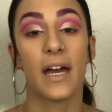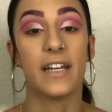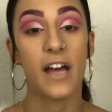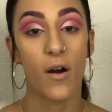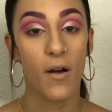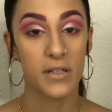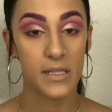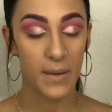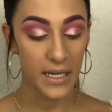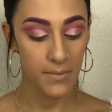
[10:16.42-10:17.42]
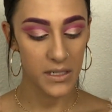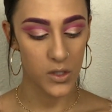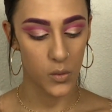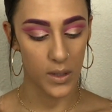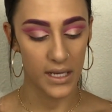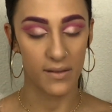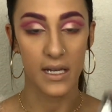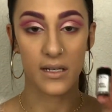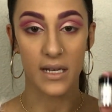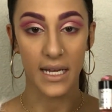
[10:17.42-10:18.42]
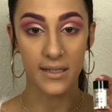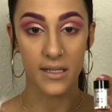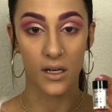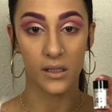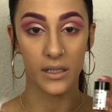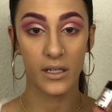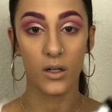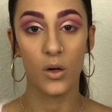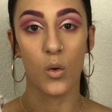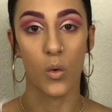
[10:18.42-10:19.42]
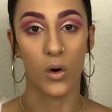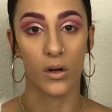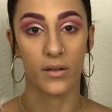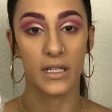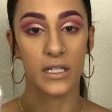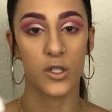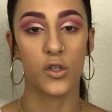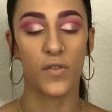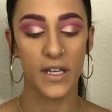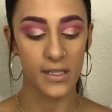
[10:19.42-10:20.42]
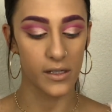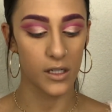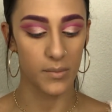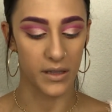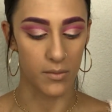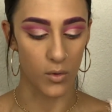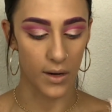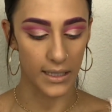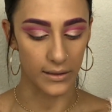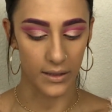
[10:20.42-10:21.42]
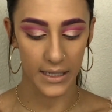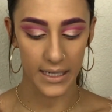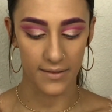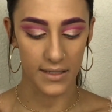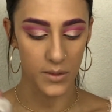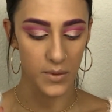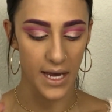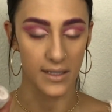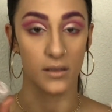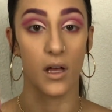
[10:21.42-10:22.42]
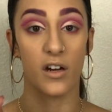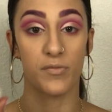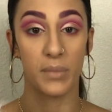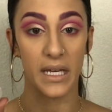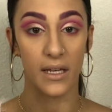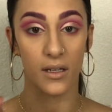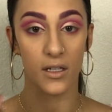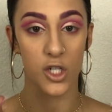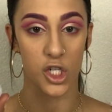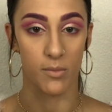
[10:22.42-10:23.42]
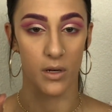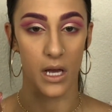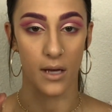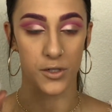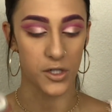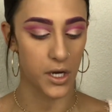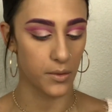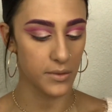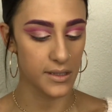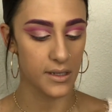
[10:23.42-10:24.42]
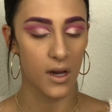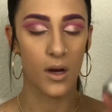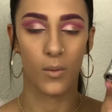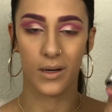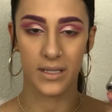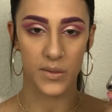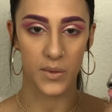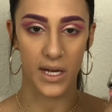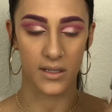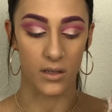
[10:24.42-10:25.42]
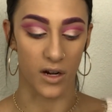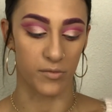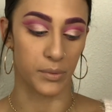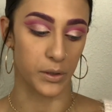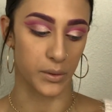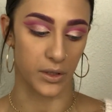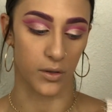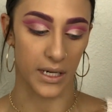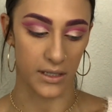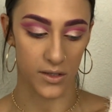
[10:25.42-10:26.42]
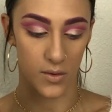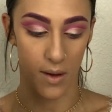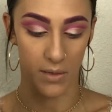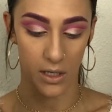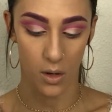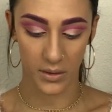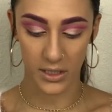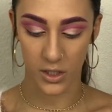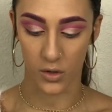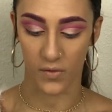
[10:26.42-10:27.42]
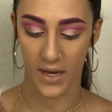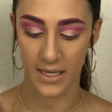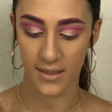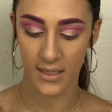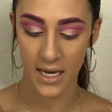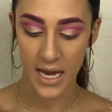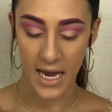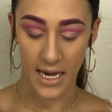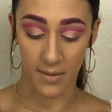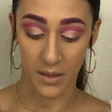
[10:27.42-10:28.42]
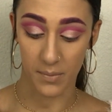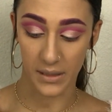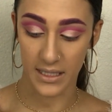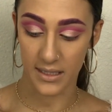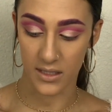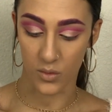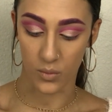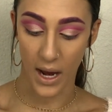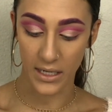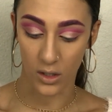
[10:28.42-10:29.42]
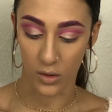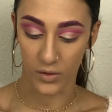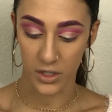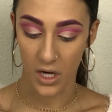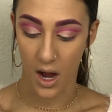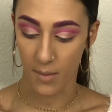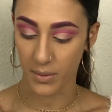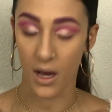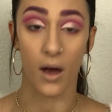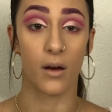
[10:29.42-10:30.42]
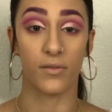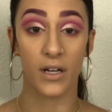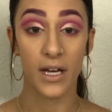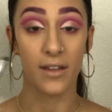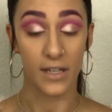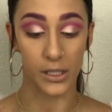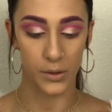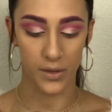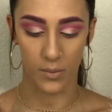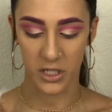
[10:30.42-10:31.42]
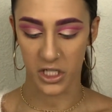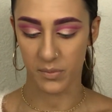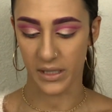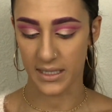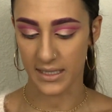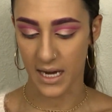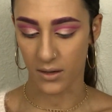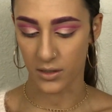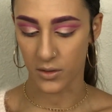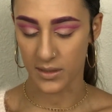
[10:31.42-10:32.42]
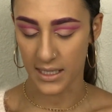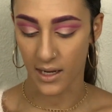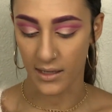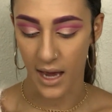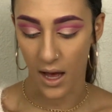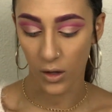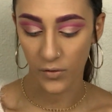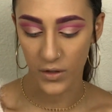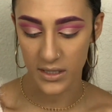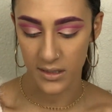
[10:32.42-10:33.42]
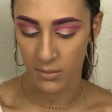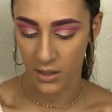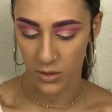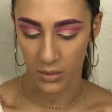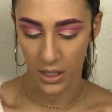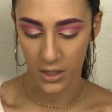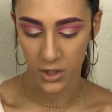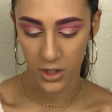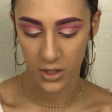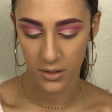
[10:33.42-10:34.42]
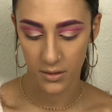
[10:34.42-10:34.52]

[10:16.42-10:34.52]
And now I was debating between the NYX glitter or the Too Faced glitter, but the more I look at it, this one has a lot of pink shimmery undertones, whereas this one has a lot of blue and green. So I'm going to go with the Too Faced, and I'm going to place this right over top of the glue that we just placed down using an e.l.f. smudge brush.